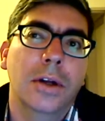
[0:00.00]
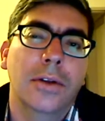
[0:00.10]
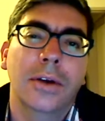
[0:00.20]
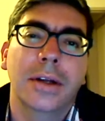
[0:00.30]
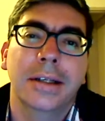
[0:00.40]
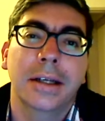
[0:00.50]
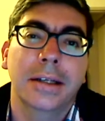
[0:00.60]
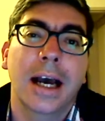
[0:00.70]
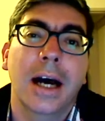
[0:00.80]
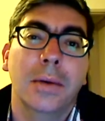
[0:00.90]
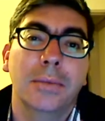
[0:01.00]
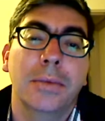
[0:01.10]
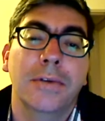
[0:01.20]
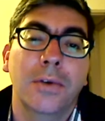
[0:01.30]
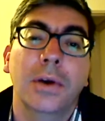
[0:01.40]
you know, 36 hours
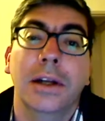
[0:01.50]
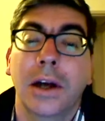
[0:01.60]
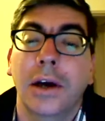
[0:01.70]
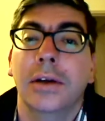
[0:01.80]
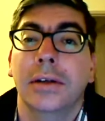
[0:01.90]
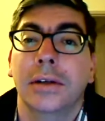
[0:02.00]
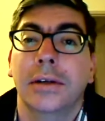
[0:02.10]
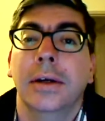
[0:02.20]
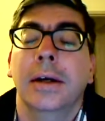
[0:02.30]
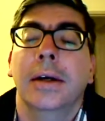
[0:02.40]
before you notice